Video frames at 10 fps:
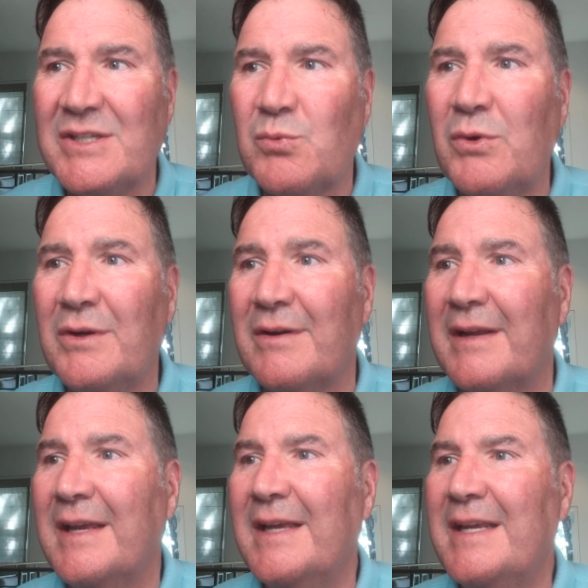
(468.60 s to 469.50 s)

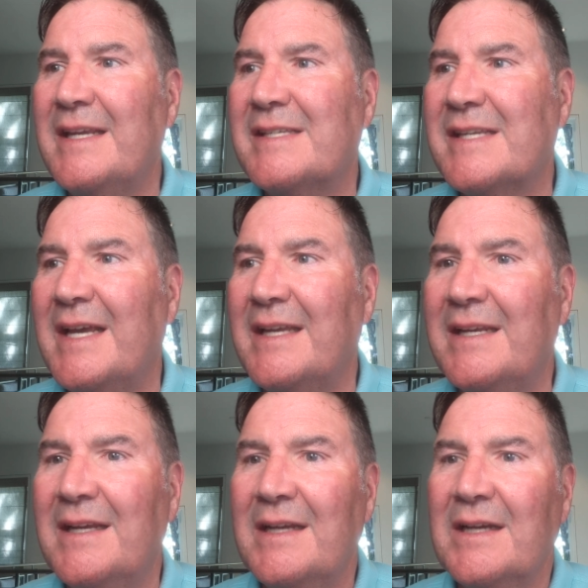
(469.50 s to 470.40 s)
work," he said,
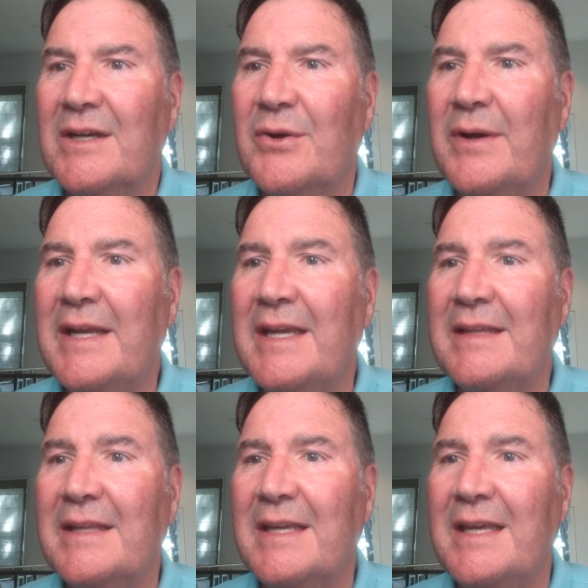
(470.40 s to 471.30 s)

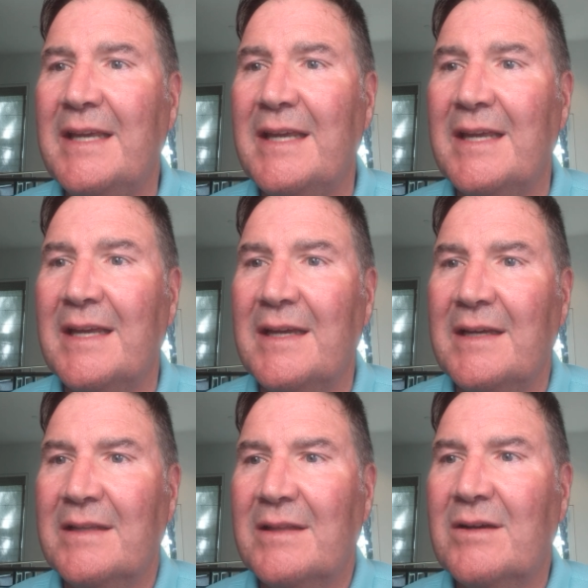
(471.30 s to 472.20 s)
cranking the key.
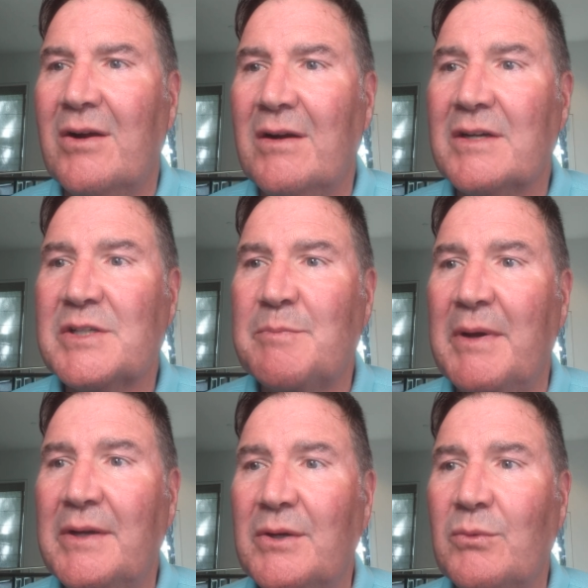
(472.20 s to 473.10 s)
The car
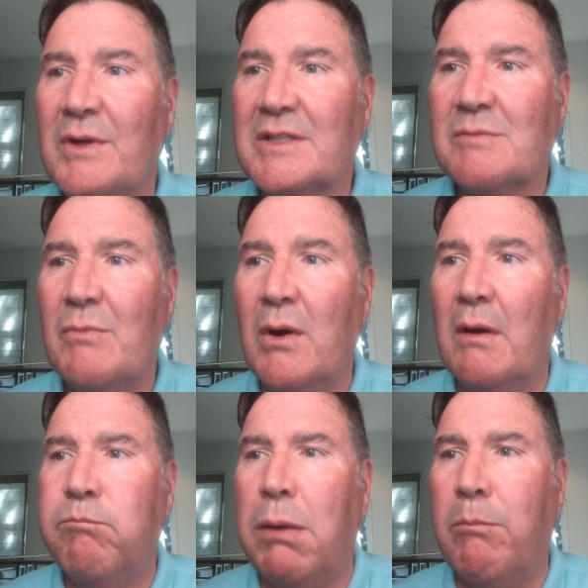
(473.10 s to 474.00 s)
sputtered once more,